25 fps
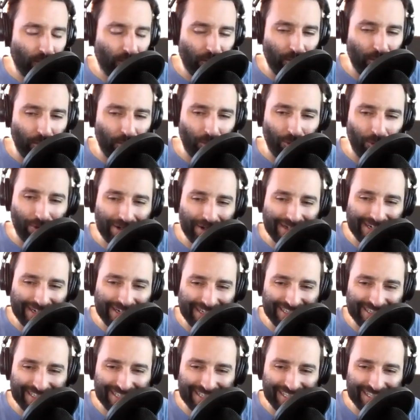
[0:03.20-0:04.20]
What
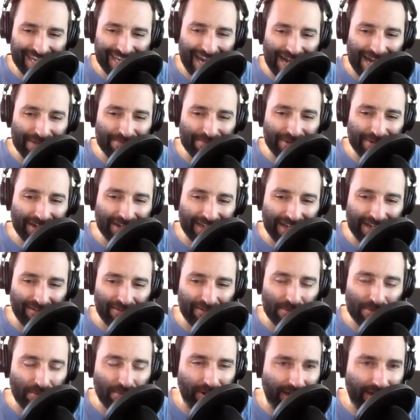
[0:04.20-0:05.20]
is happening,
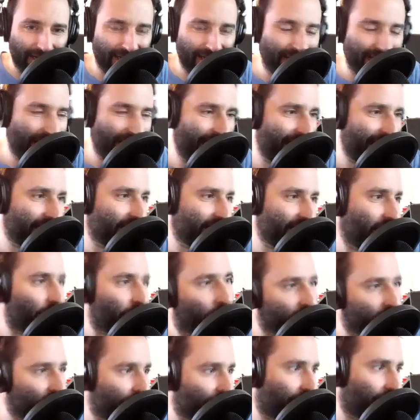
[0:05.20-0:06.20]
everybody? Andy
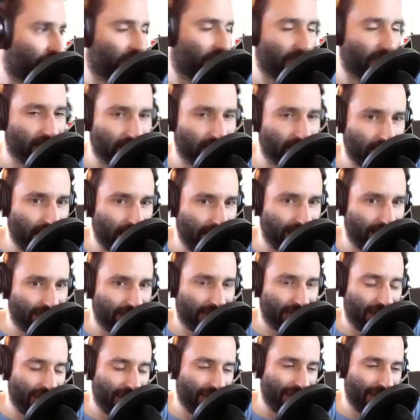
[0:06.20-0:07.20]
Christopher here,
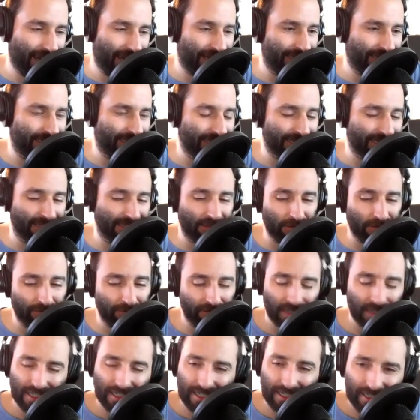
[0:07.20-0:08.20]
aka the DILF,
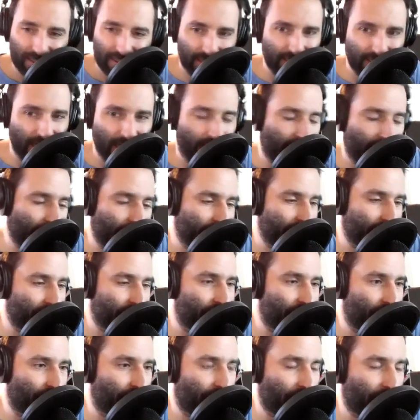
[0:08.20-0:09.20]
the dad I listen
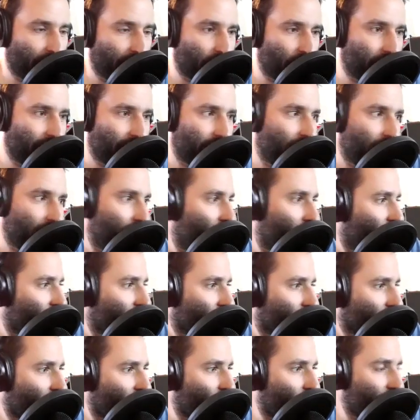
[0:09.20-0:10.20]
to frequently,
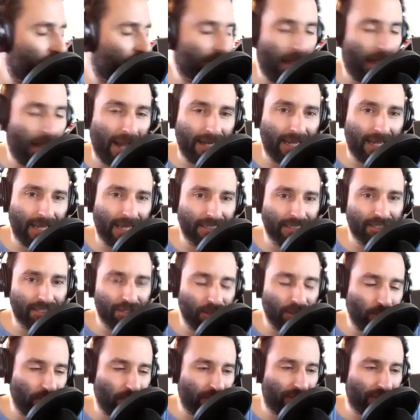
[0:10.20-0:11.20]
coming back at
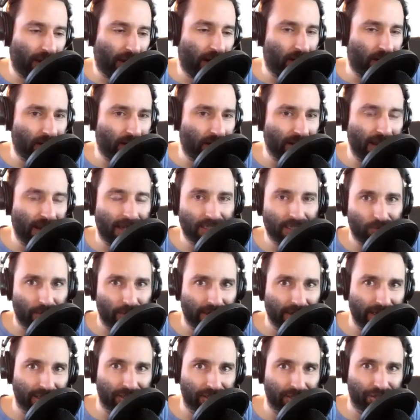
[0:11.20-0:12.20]
you with our next
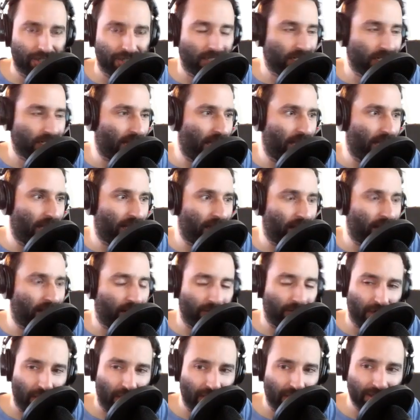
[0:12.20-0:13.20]
rendition
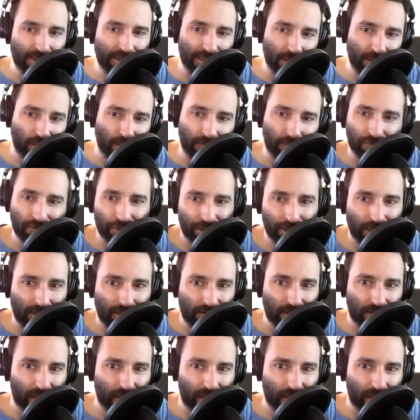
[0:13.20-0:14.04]
of the DILF show.